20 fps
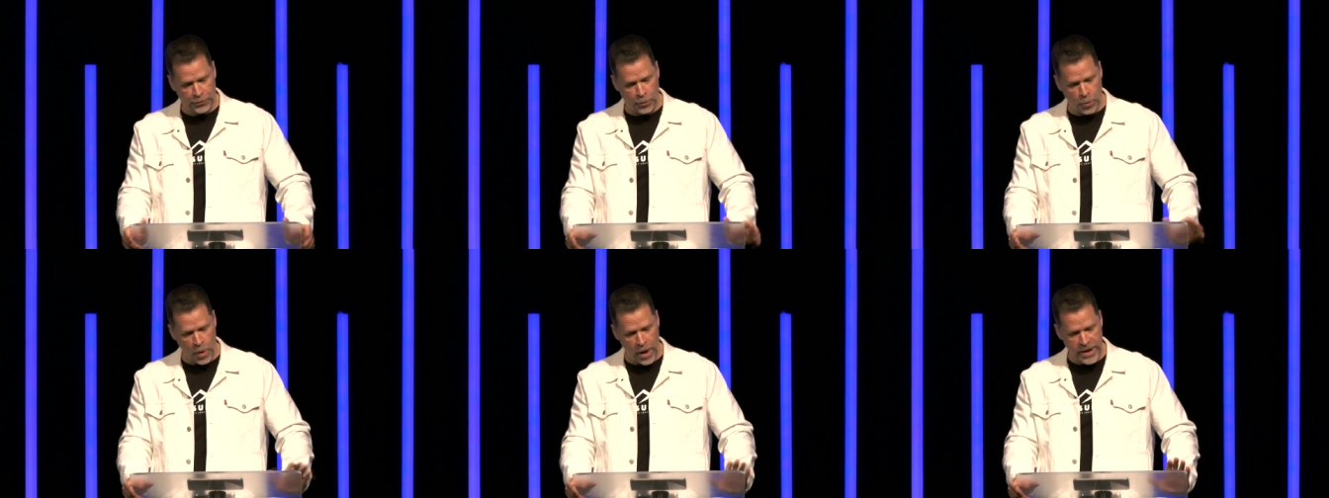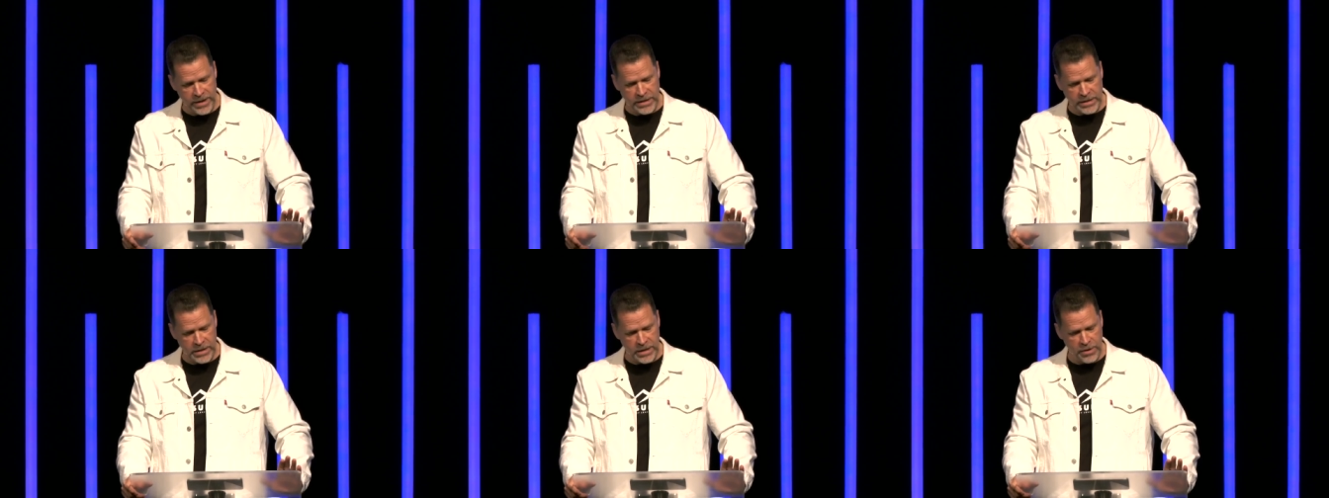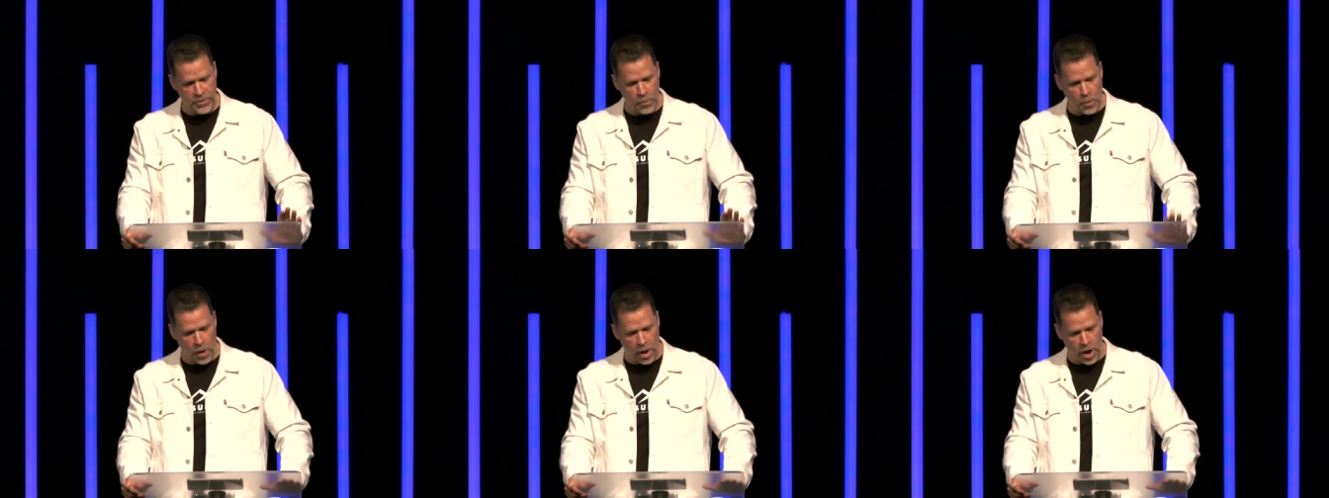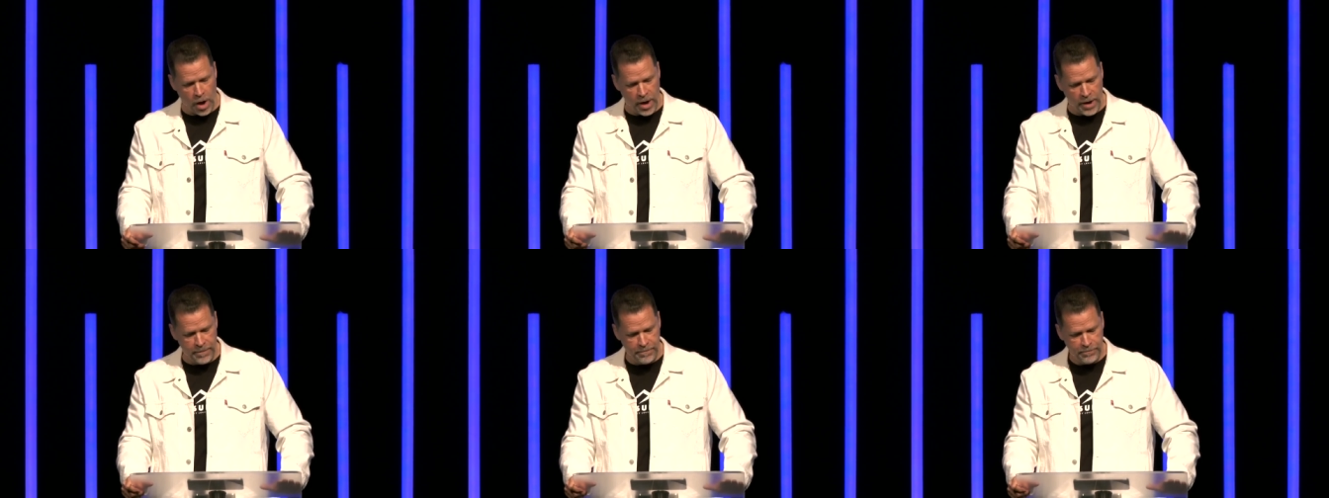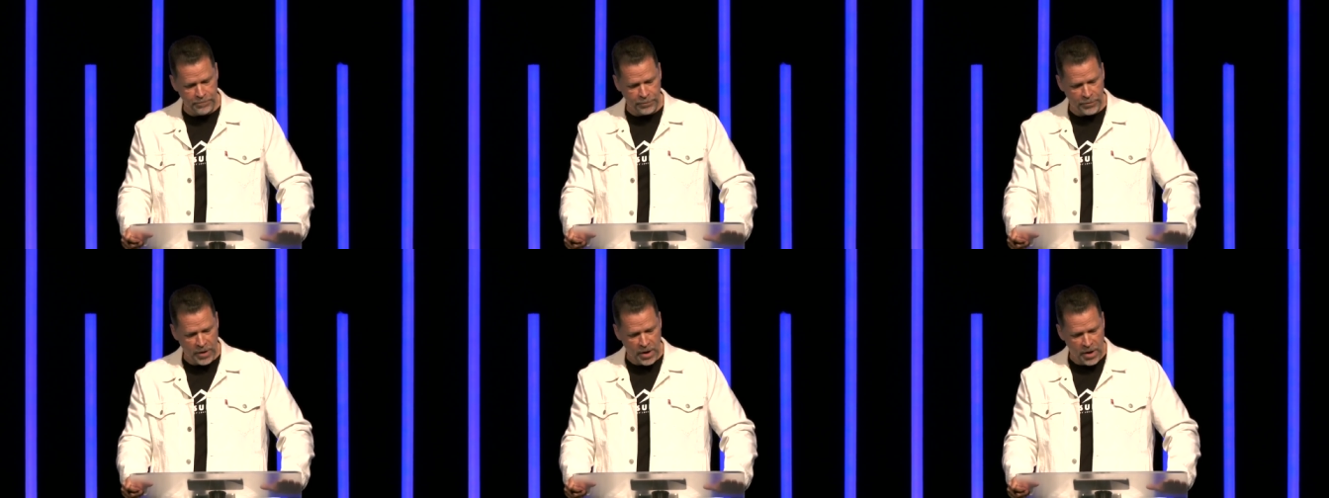
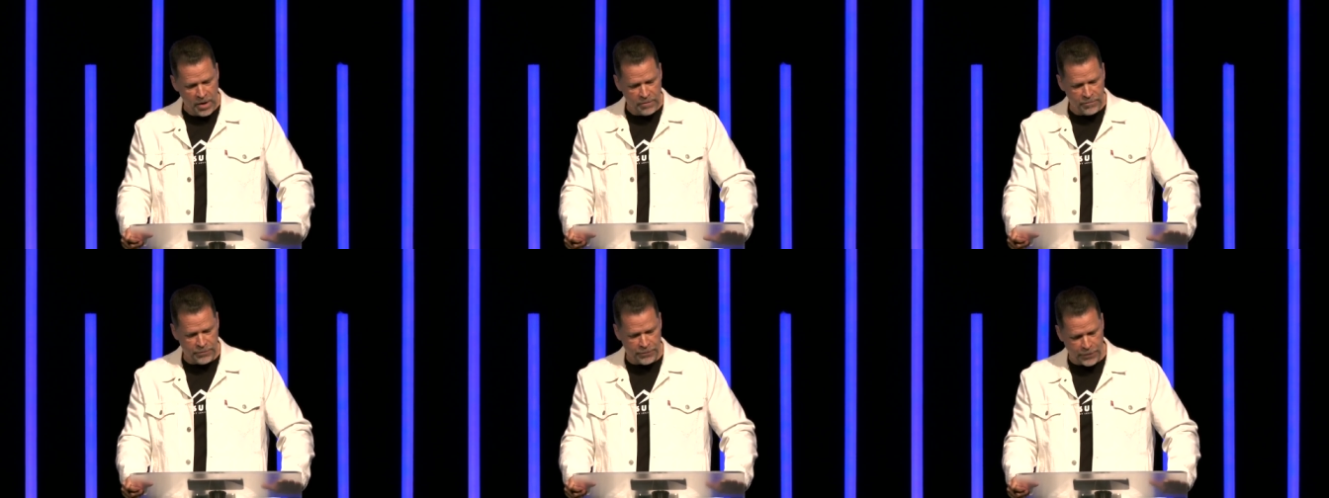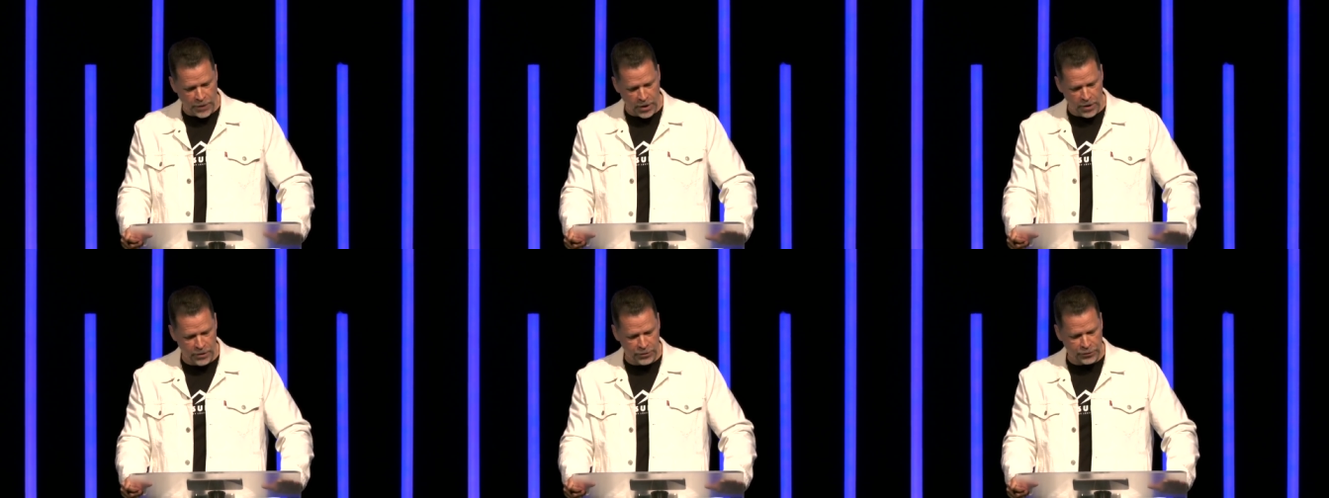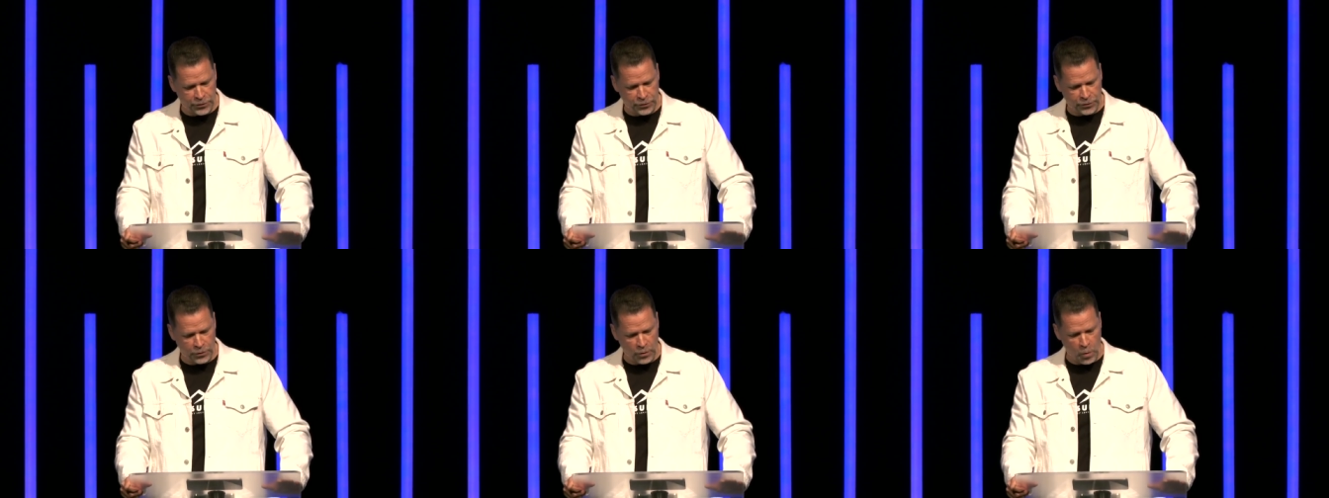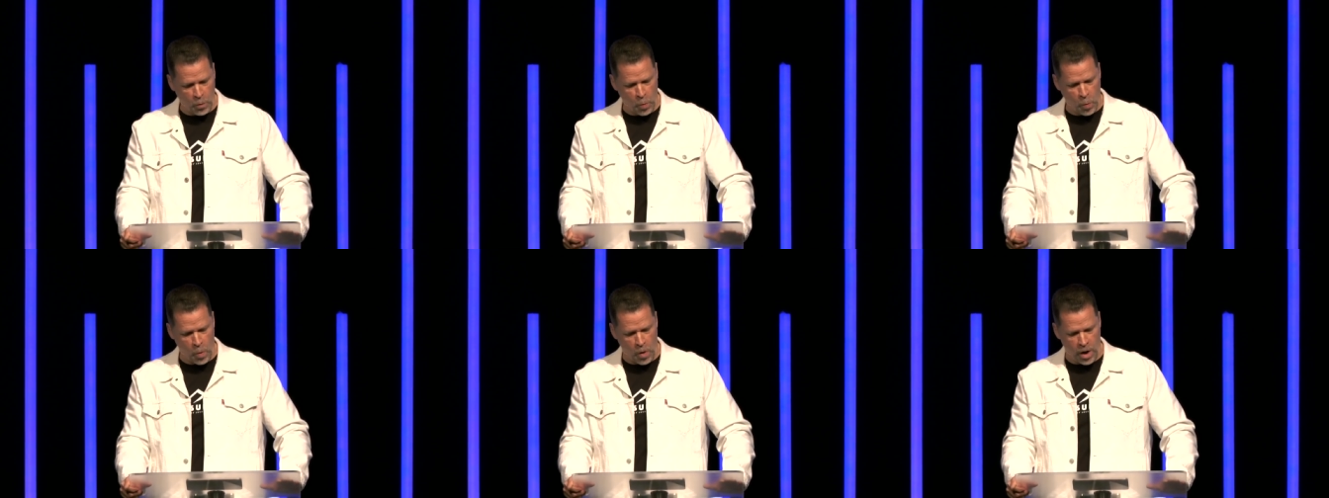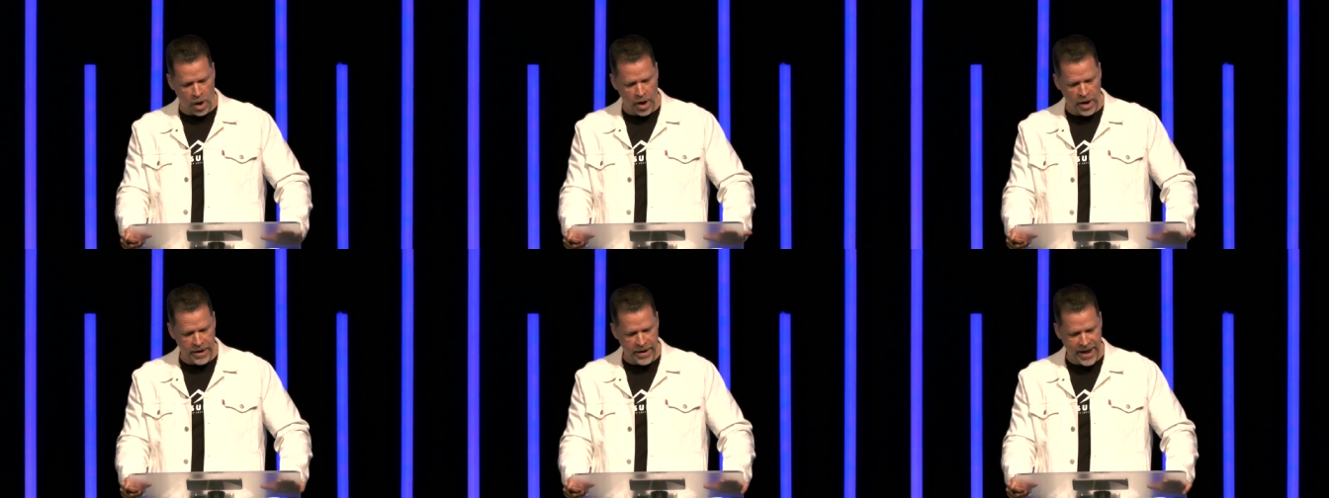21 verse
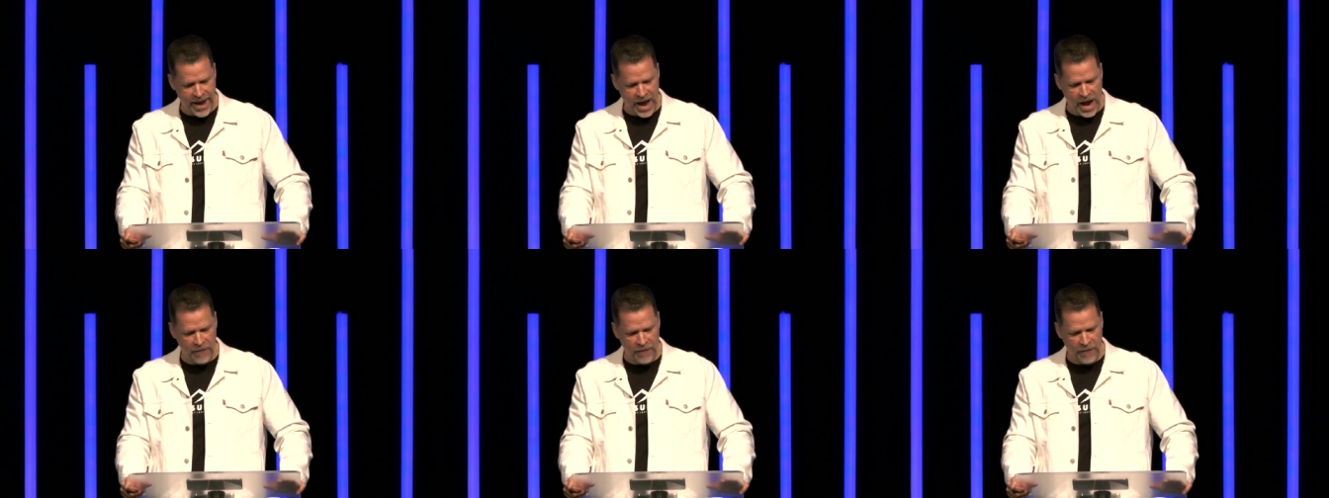1.